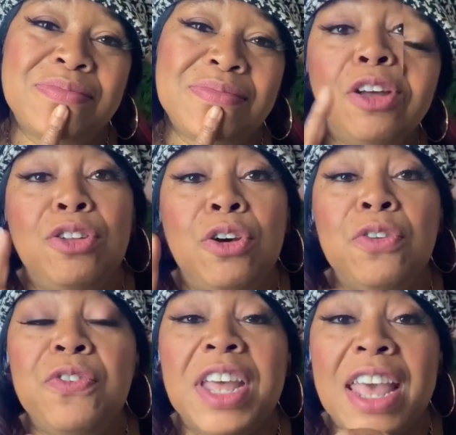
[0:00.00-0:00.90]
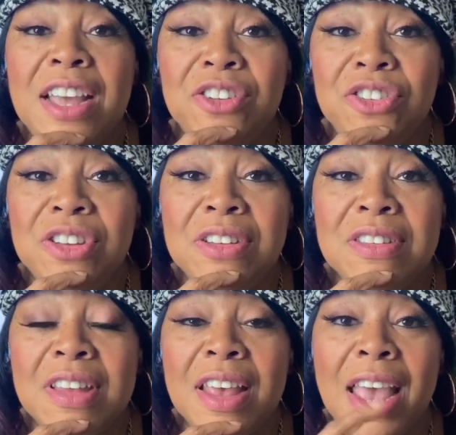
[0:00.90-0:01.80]
Notifications
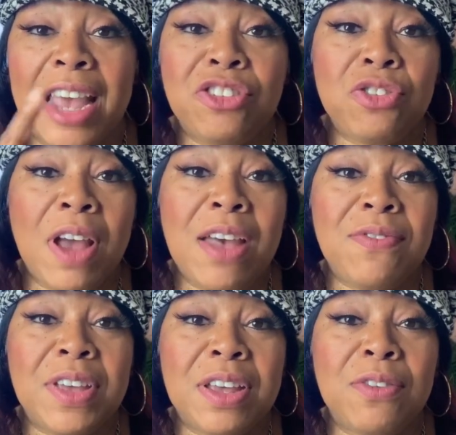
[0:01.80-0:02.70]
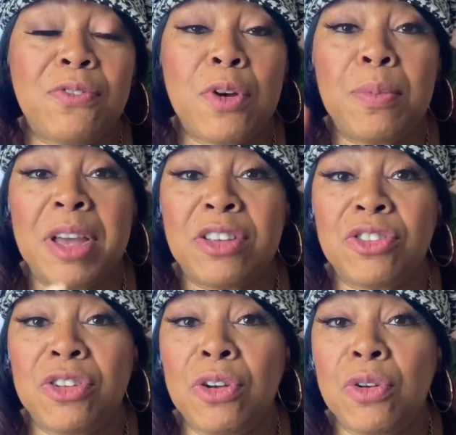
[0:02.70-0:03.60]
and traffic from
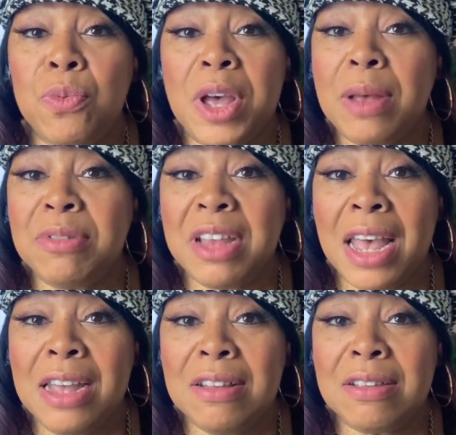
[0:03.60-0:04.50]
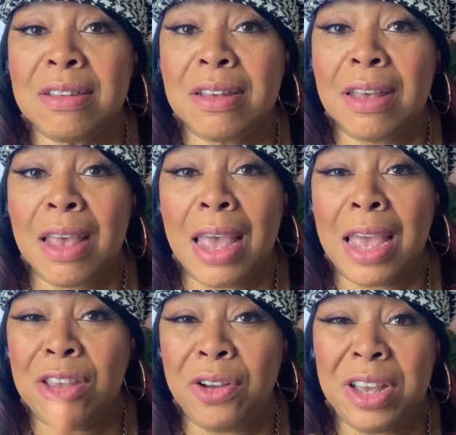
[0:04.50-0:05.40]
external websites
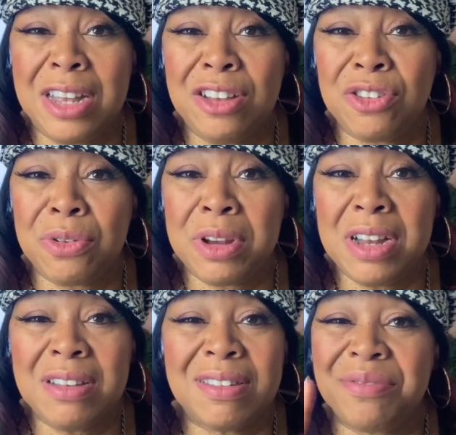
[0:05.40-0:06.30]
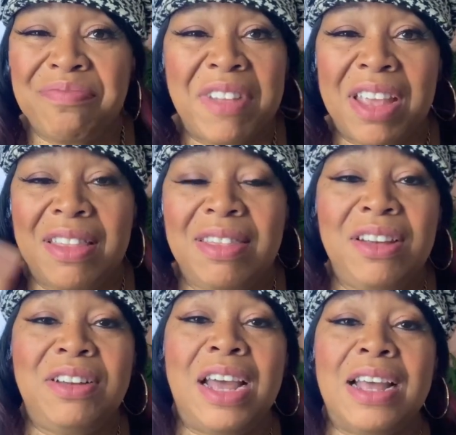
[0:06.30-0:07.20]
and your end screens,
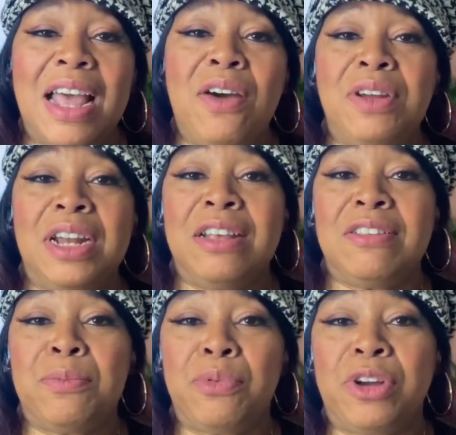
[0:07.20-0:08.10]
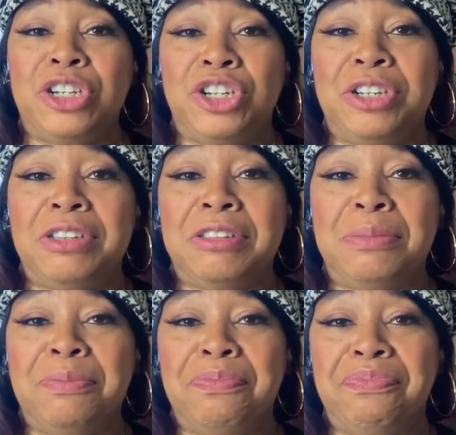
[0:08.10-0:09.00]
they're not counted as impressions.
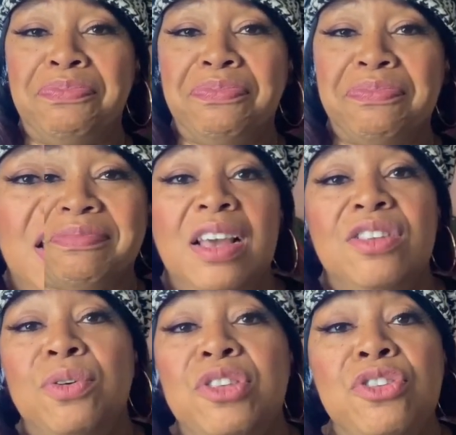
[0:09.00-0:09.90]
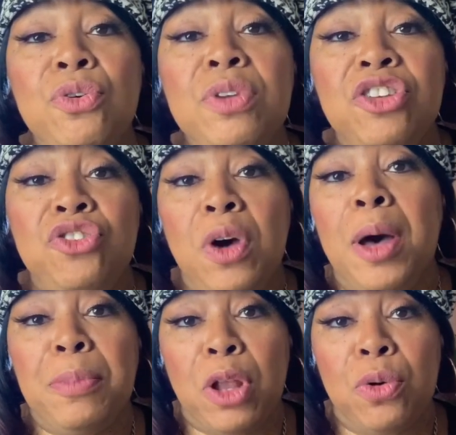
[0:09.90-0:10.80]
So as soon as you
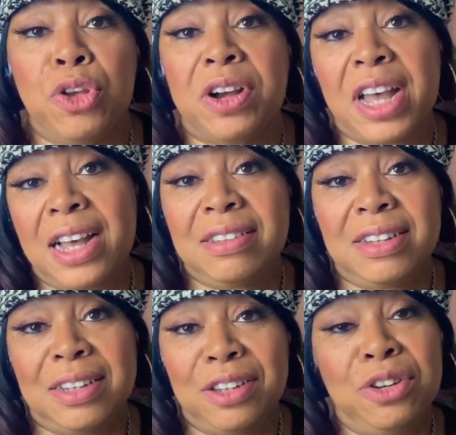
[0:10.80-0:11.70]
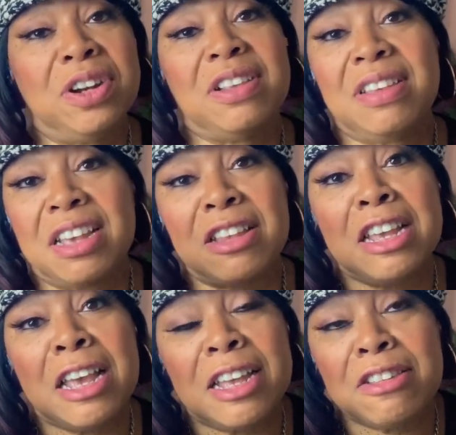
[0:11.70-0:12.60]
upload your content, you're going to see
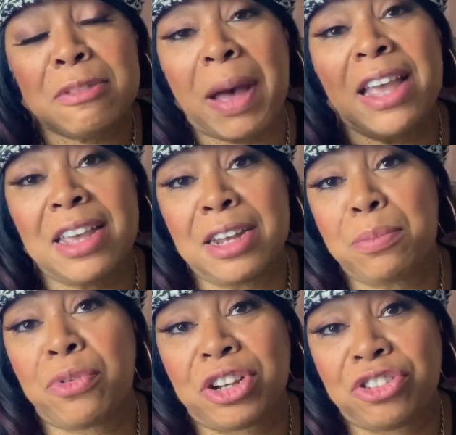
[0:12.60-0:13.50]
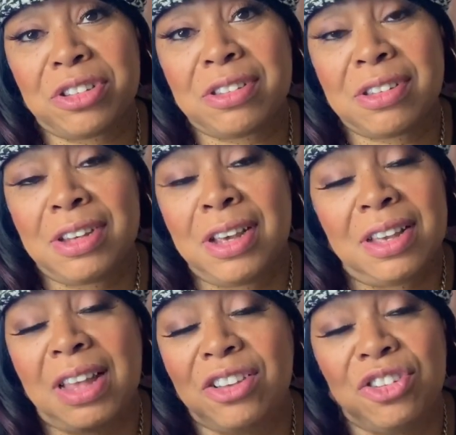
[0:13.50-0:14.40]
a spike in impressions.
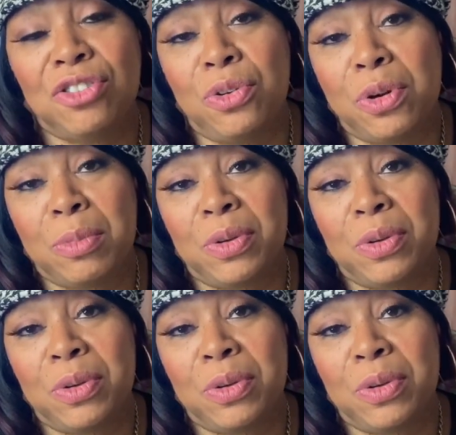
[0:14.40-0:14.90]
That's just normal.